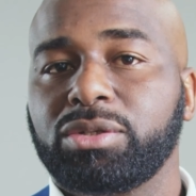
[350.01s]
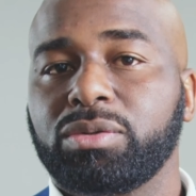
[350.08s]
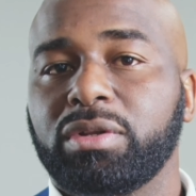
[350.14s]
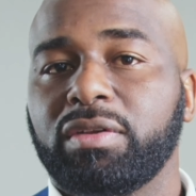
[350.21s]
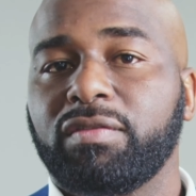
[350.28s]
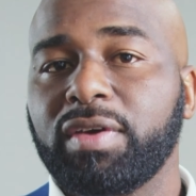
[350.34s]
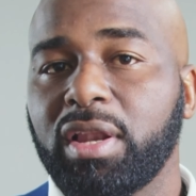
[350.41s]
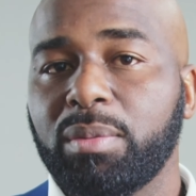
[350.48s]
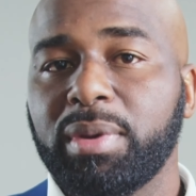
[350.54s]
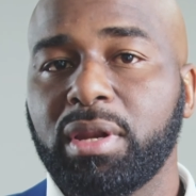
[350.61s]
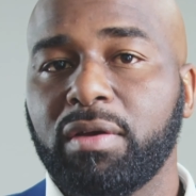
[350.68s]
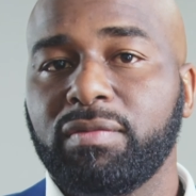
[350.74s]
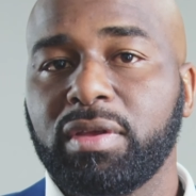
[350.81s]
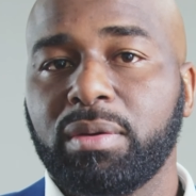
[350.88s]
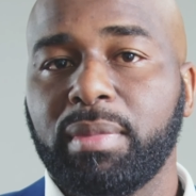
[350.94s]
to the
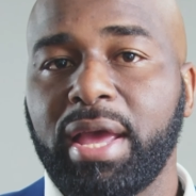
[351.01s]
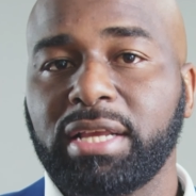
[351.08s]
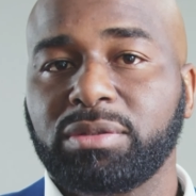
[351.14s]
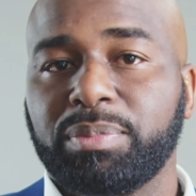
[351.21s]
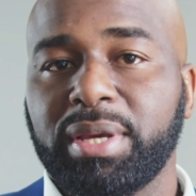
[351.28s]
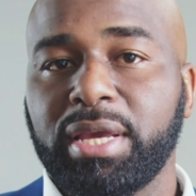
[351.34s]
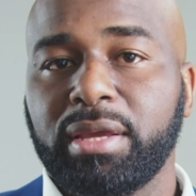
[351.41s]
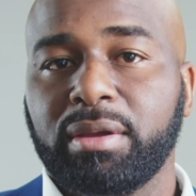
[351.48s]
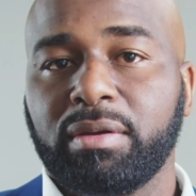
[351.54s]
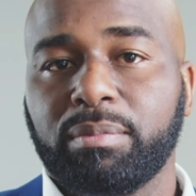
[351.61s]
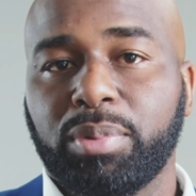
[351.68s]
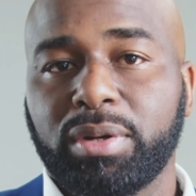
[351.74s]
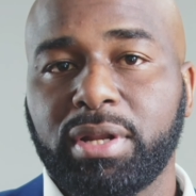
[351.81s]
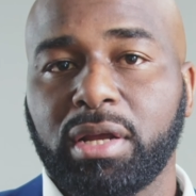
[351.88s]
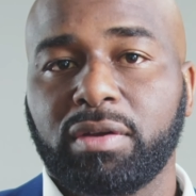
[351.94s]
development of them as being
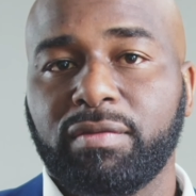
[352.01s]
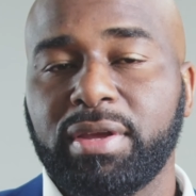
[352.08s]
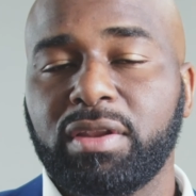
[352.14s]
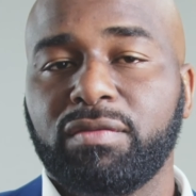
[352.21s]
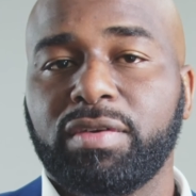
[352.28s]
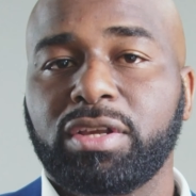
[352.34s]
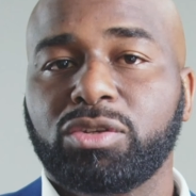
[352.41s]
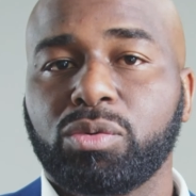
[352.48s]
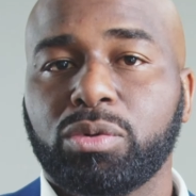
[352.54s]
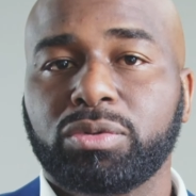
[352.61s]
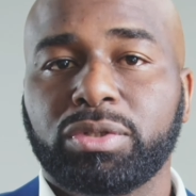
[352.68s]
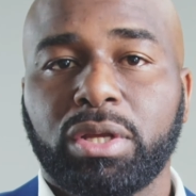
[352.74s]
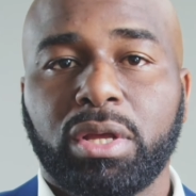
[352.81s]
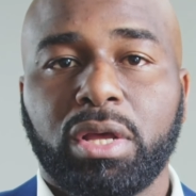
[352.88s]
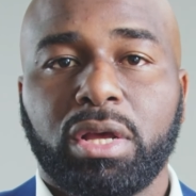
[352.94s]
productive individuals.